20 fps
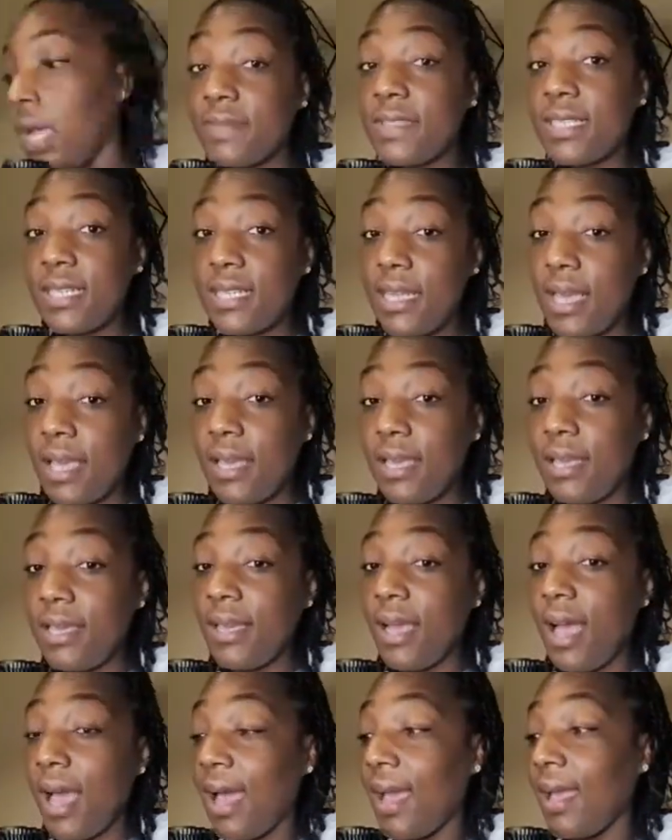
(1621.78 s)
of
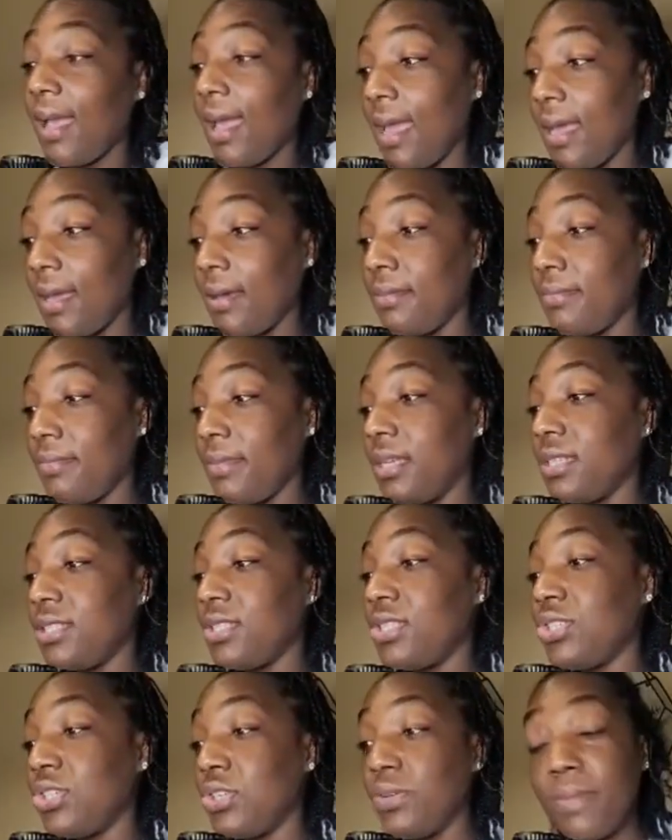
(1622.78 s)
today, I am
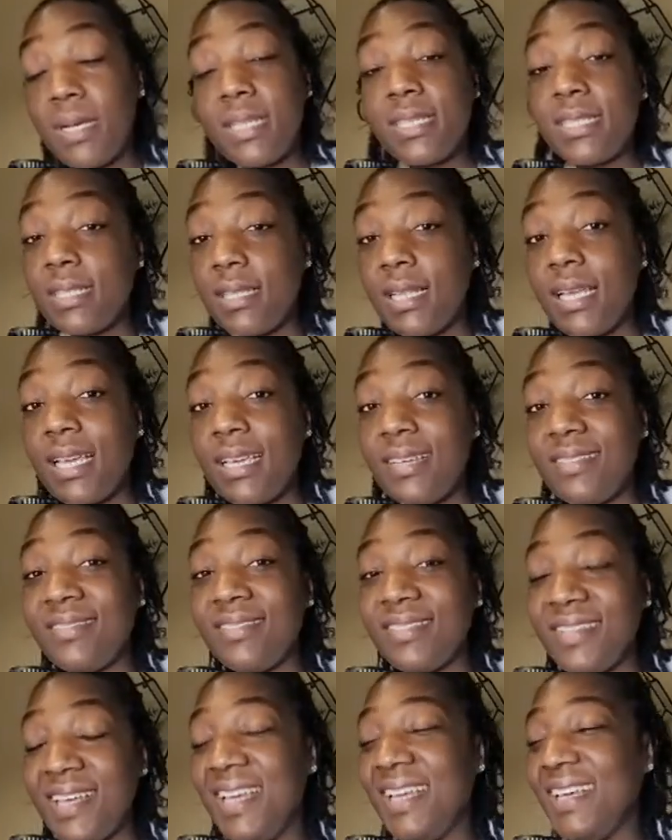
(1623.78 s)
2 months
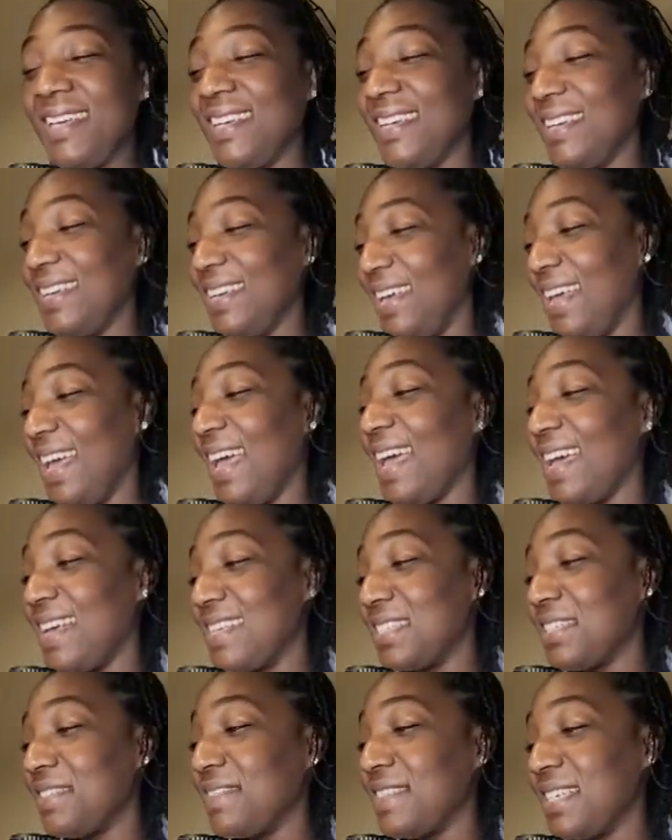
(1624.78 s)
clean
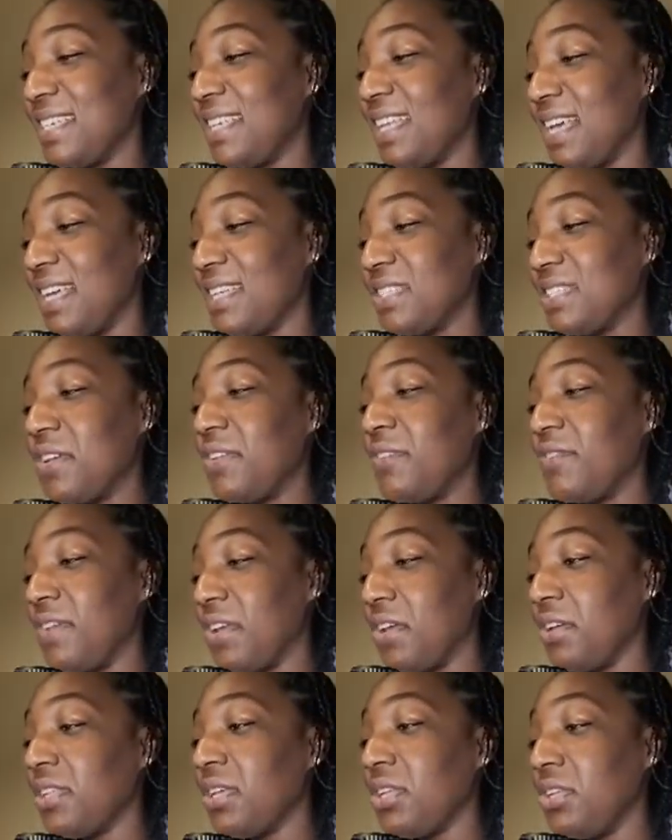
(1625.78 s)
as of today. So
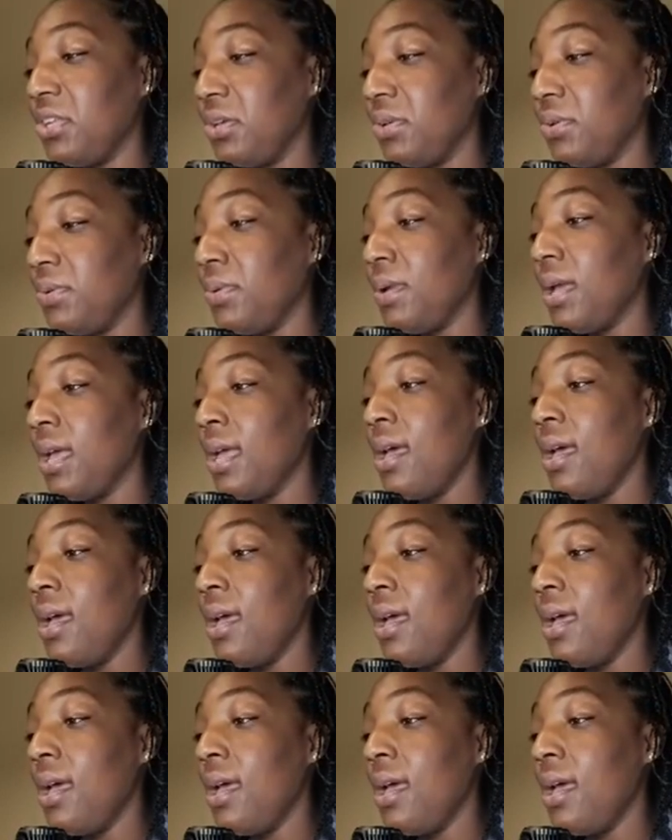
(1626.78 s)
fairly new.